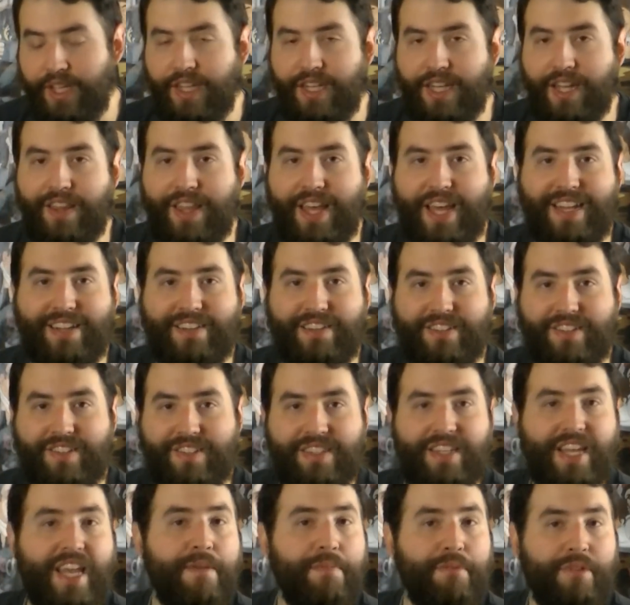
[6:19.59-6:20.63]
Now that
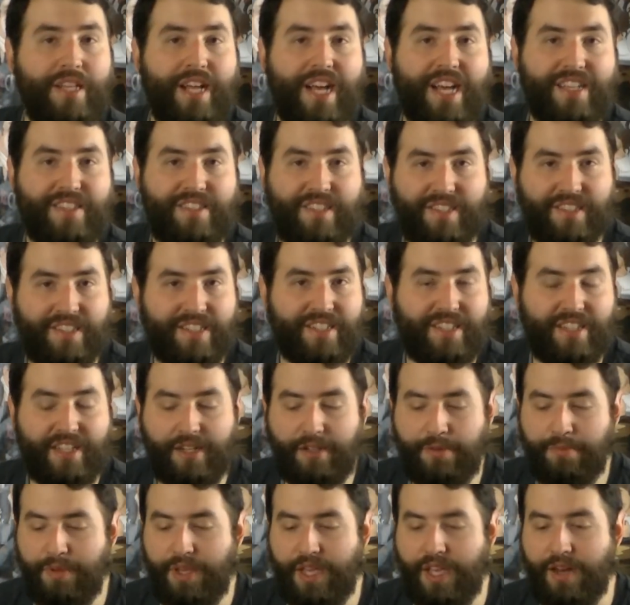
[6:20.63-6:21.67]
stabilizes it a
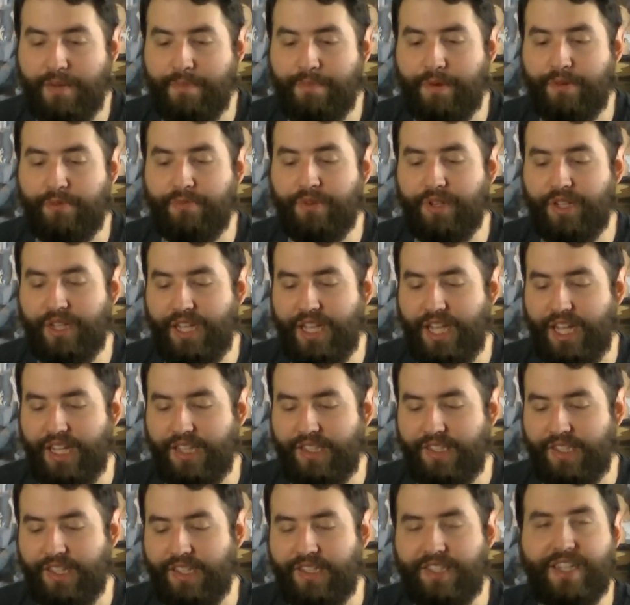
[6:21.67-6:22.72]
little bit, but really
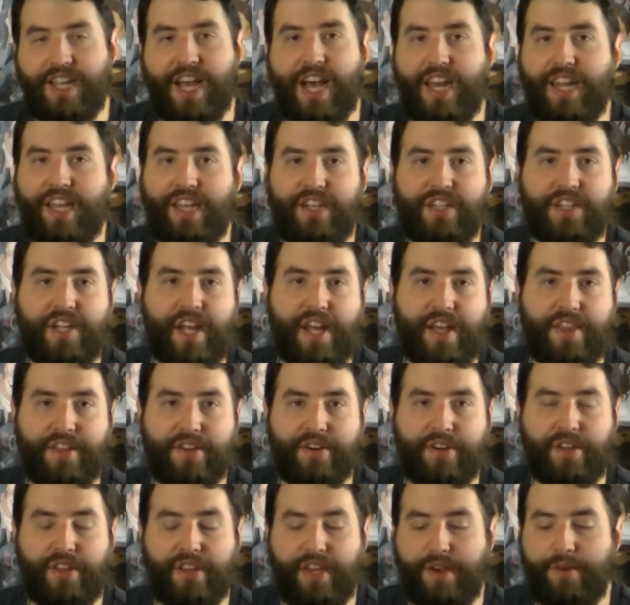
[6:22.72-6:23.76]
it's, it's not held on
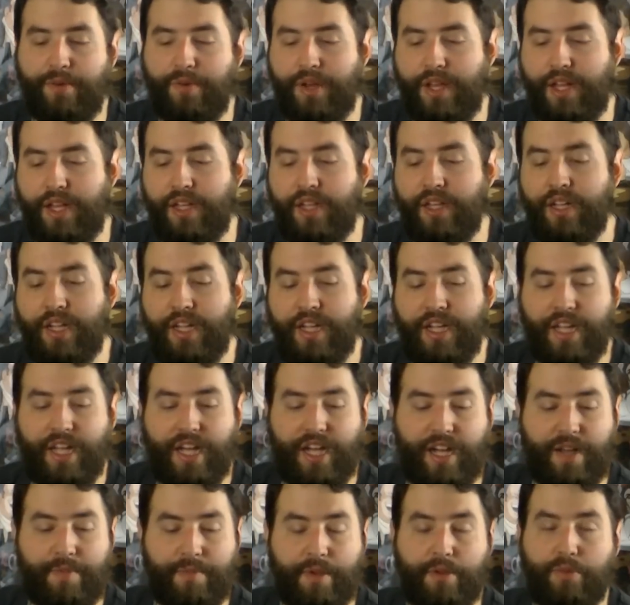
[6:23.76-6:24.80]
there all that well.
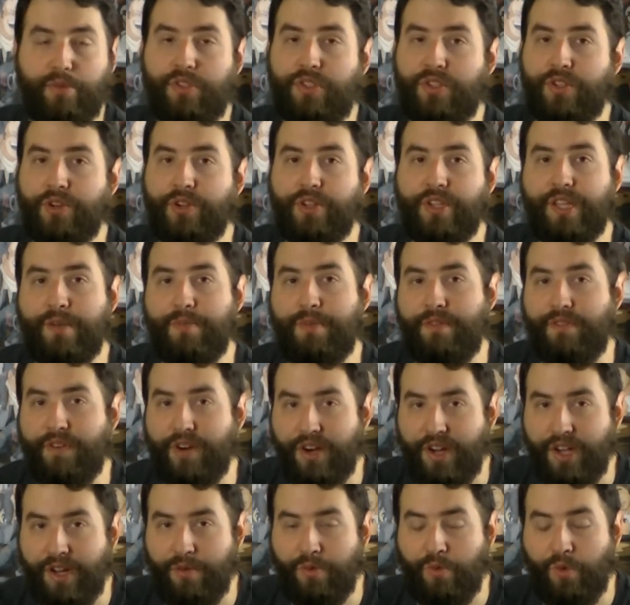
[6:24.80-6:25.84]
Um, it would certainly be
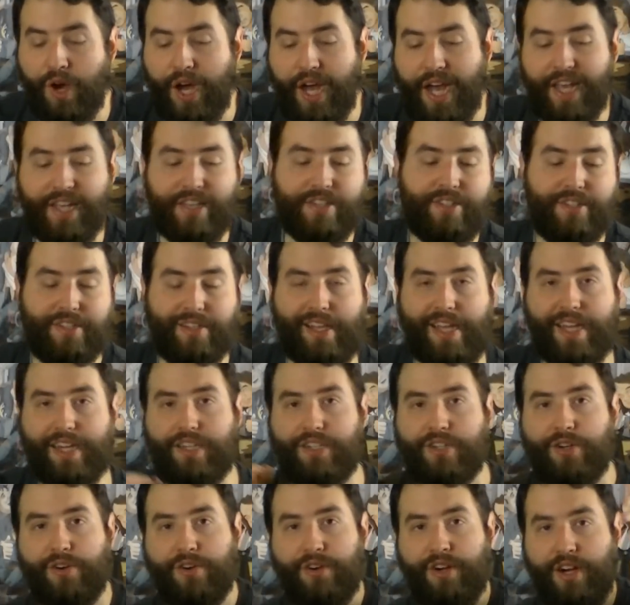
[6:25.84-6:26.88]
very unwise to
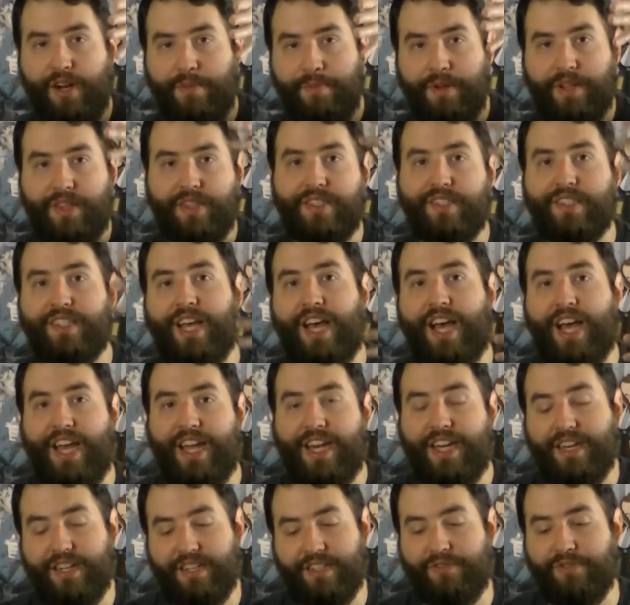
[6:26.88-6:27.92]
like turn it up on the
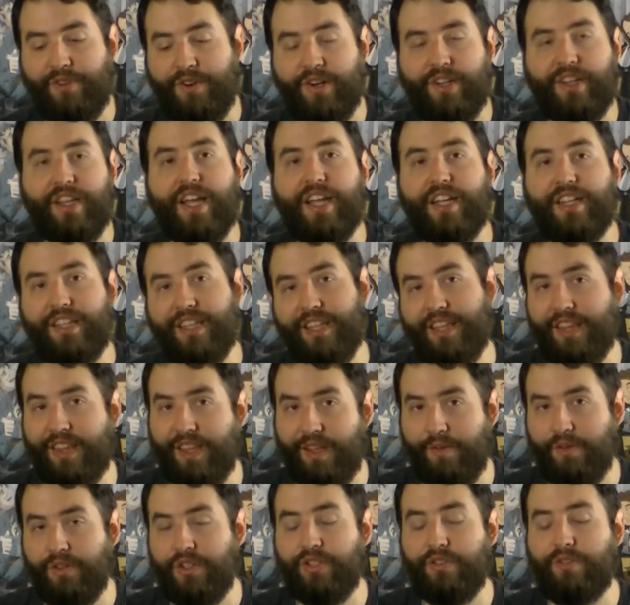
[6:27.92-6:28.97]
side because very likely the
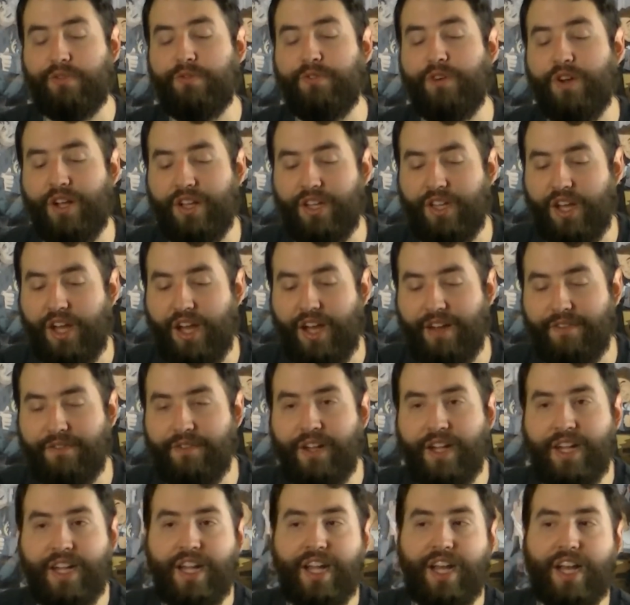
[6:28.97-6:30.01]
thing would just fall
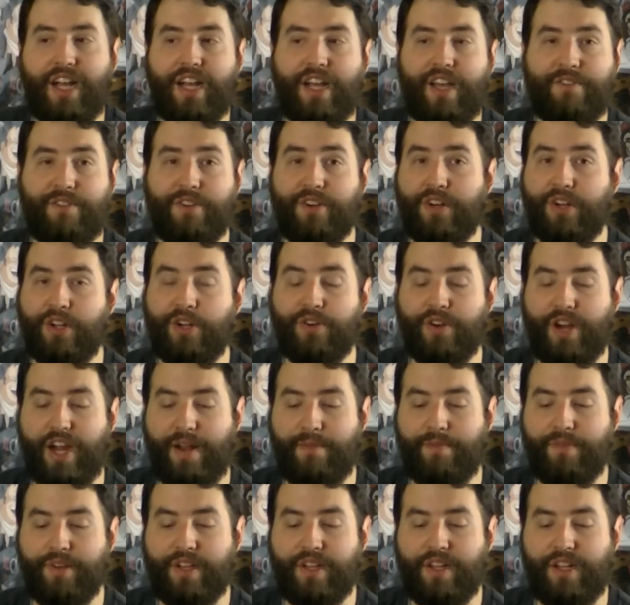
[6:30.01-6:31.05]
off. Uh, if you're going to
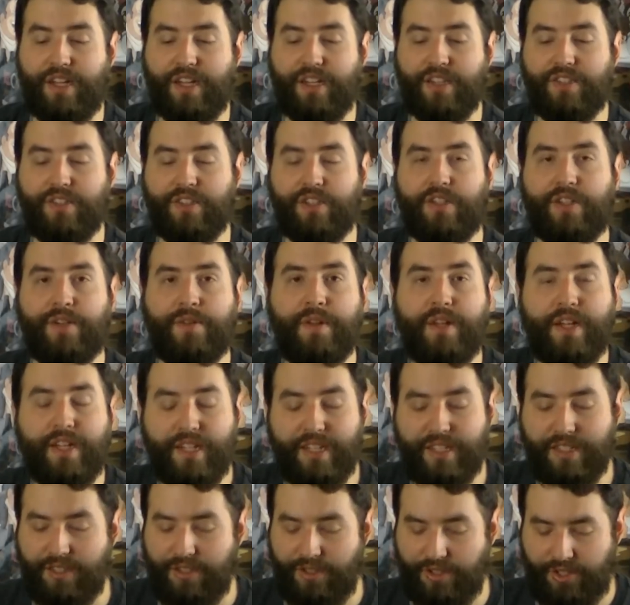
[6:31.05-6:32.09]
grab the console,
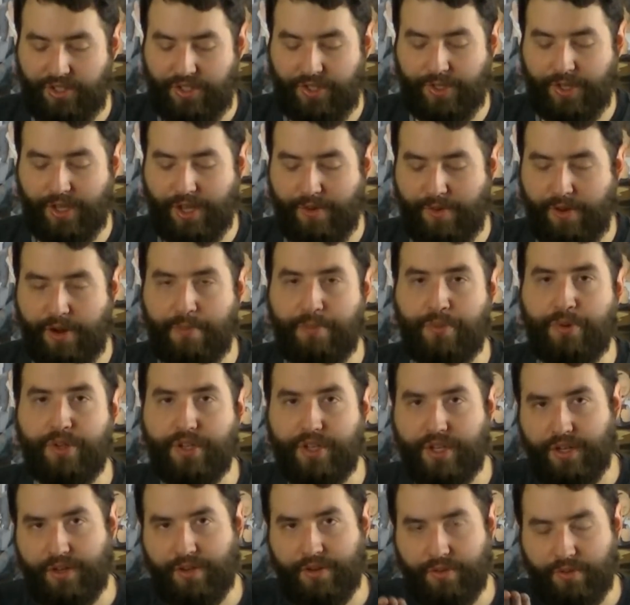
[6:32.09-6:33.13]
you're still going to want to
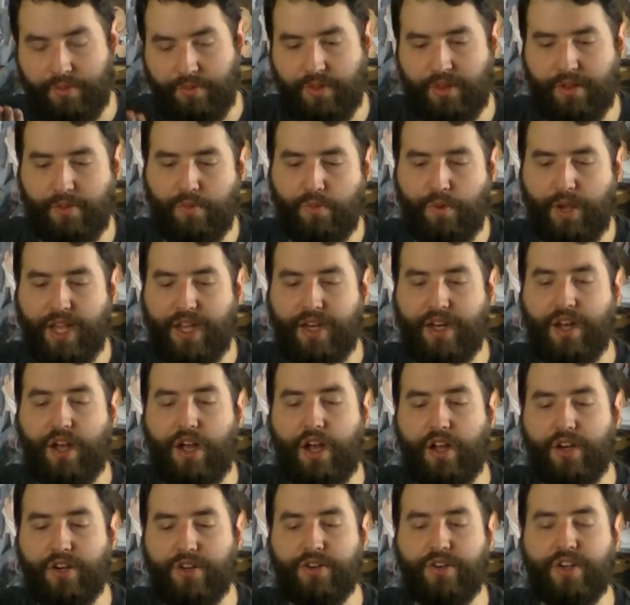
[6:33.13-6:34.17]
put your the weight
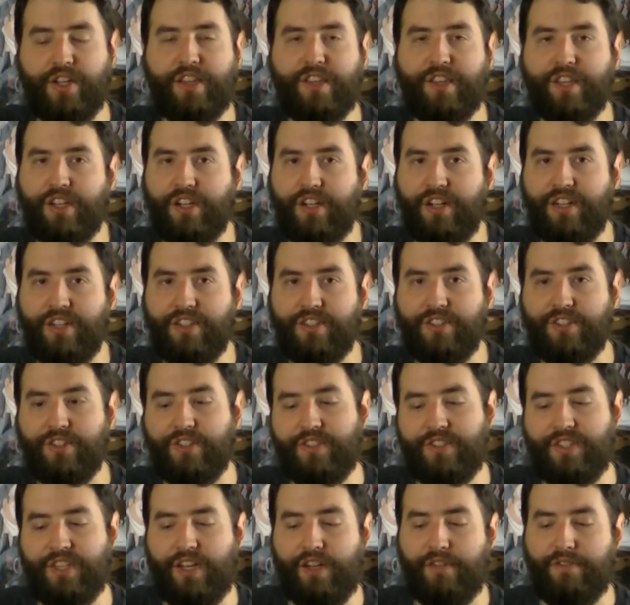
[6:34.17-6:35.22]
underneath the console
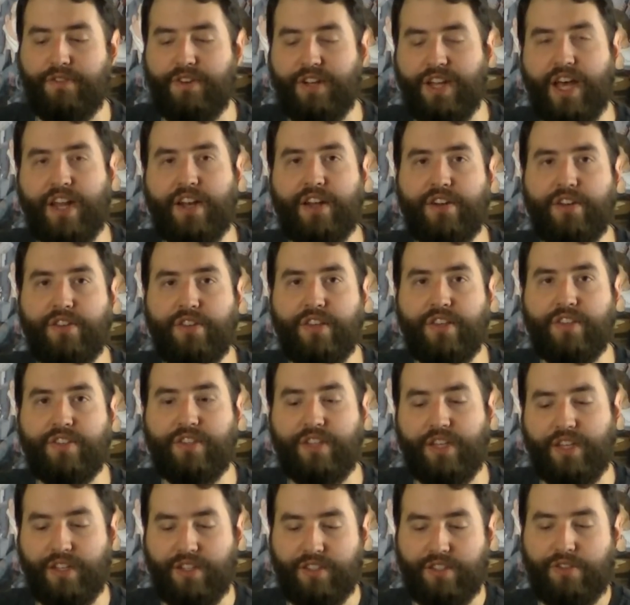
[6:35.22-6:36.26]
itself, not under this
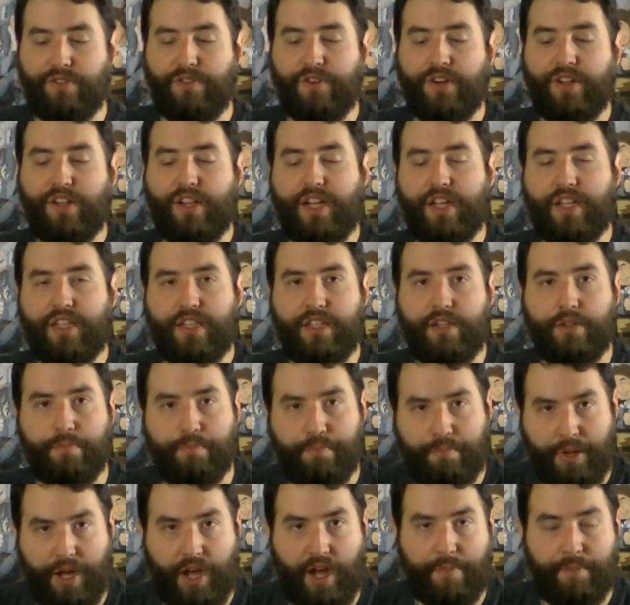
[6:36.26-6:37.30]
thing, because it's very likely it'll
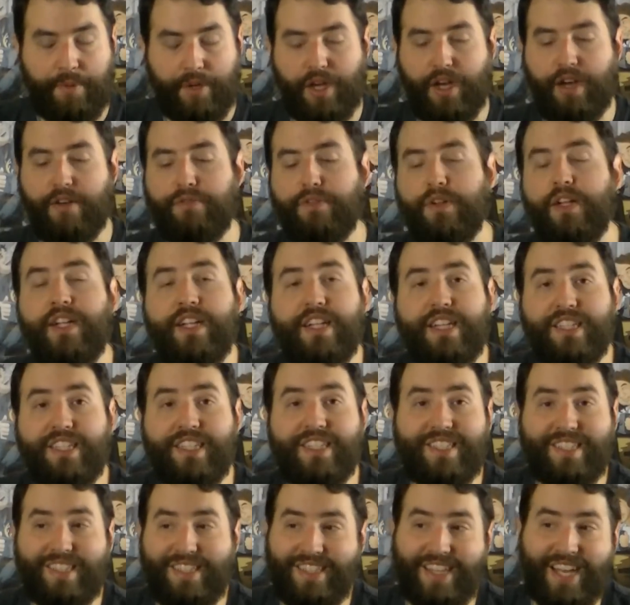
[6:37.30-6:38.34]
pop off. At
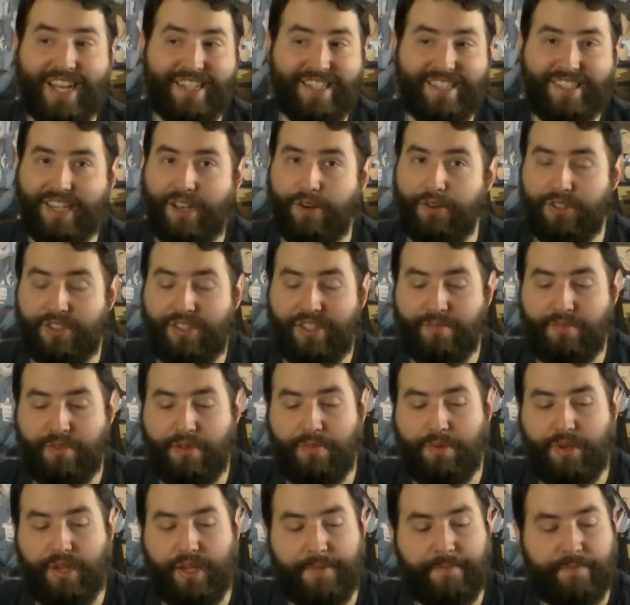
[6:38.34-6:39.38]
least that's how it seemed to
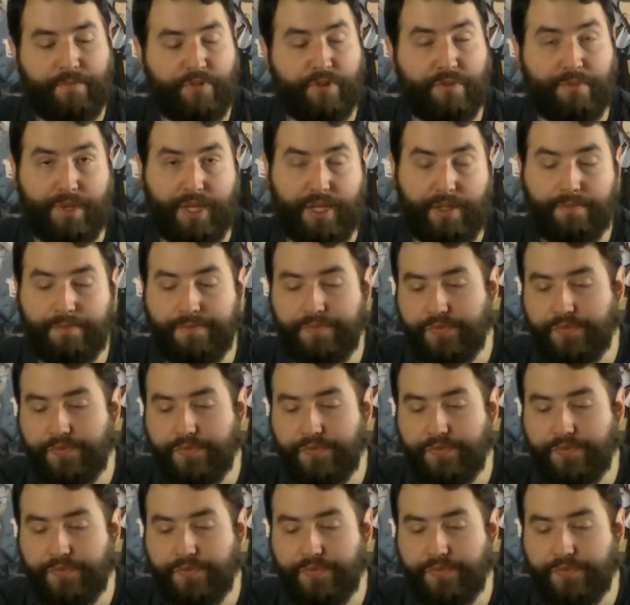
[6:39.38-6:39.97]
be for me.